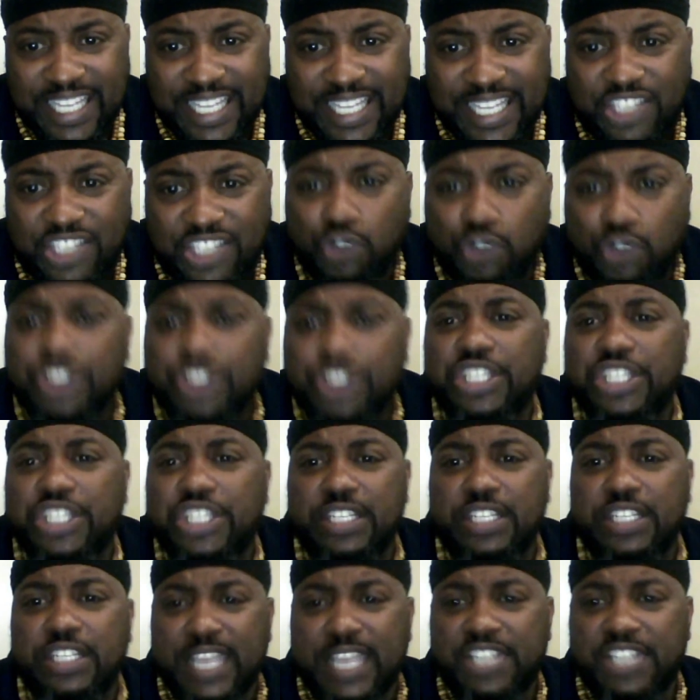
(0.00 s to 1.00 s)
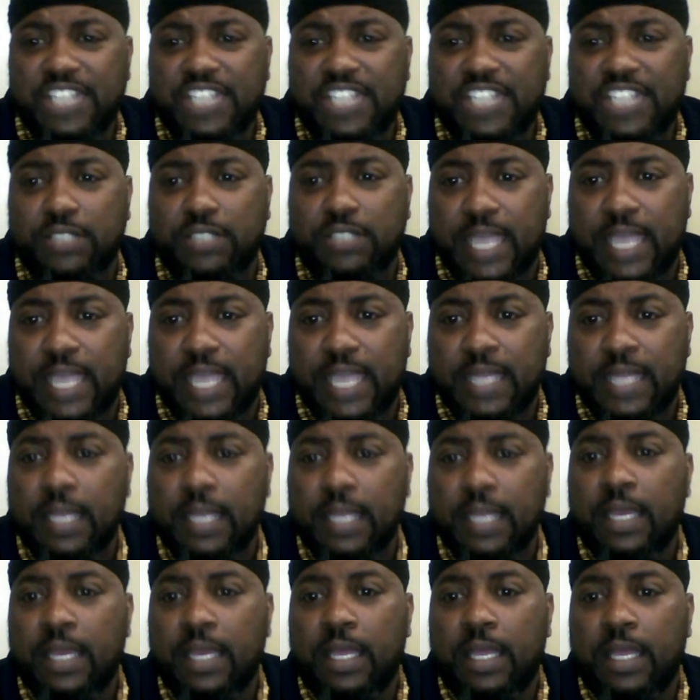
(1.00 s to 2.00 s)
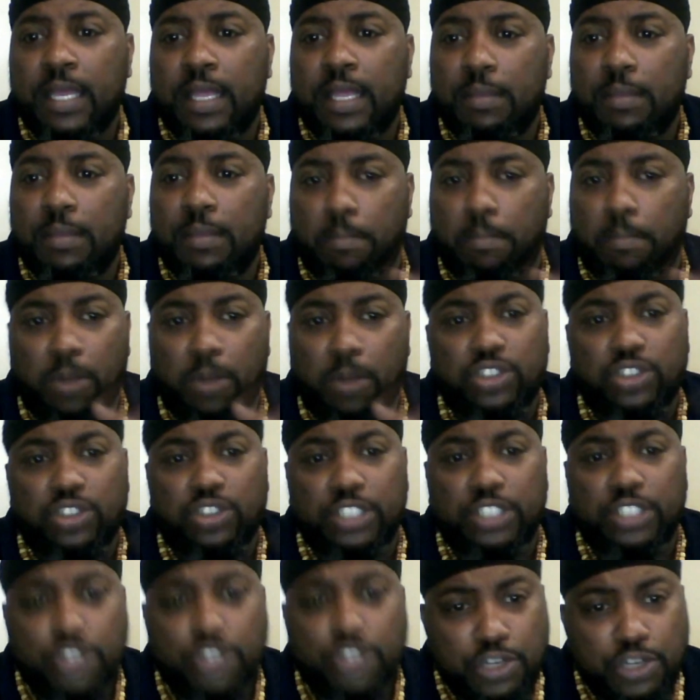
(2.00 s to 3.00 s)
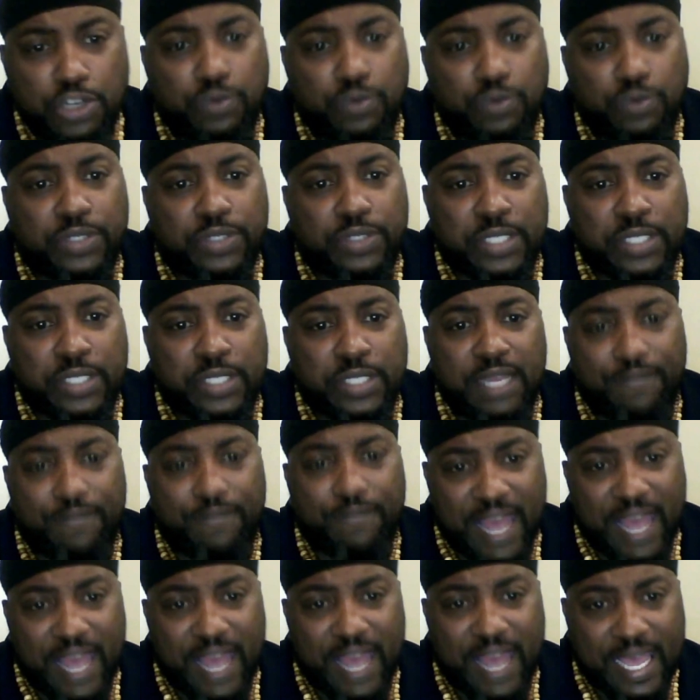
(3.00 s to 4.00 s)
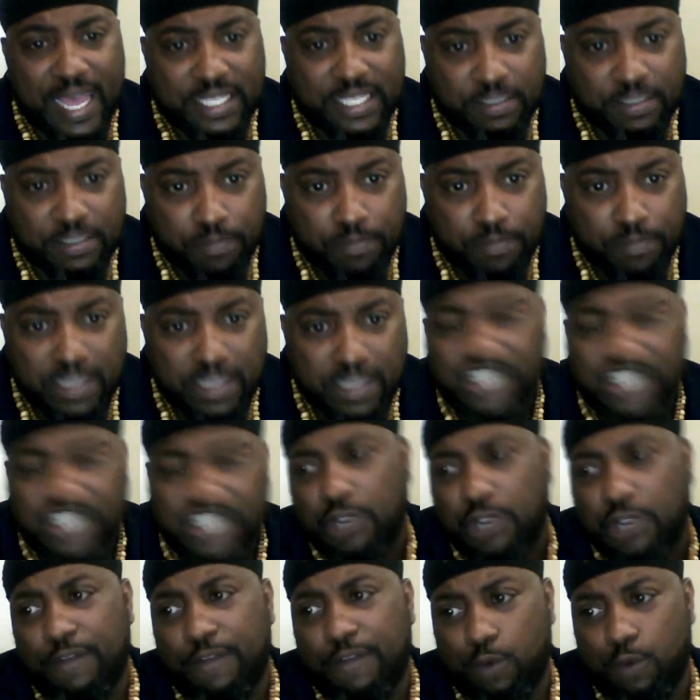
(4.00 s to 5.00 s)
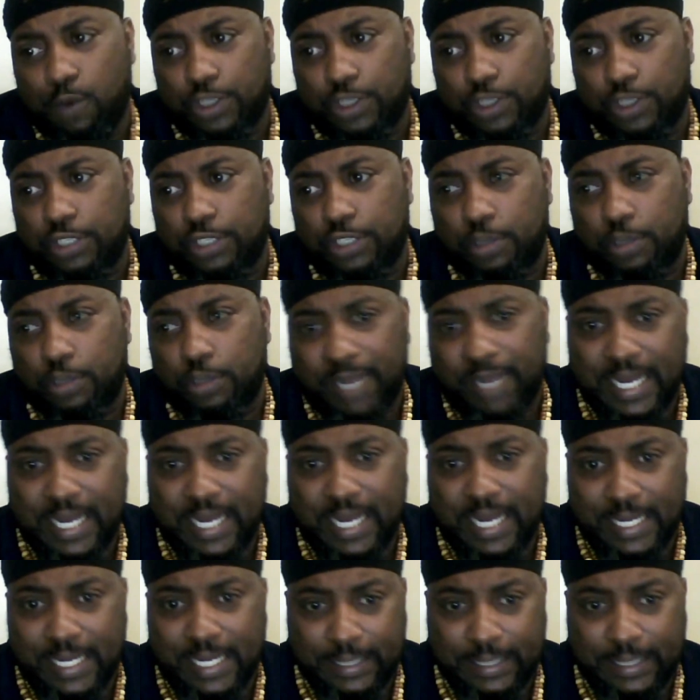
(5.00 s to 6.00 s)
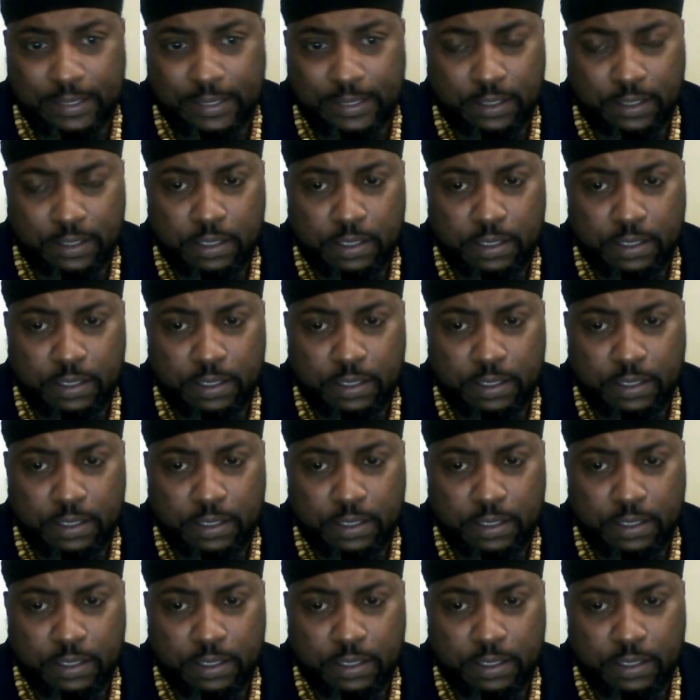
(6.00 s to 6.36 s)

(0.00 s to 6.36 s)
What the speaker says: It is Christian nations that most of the nukes and vast military forces are behind.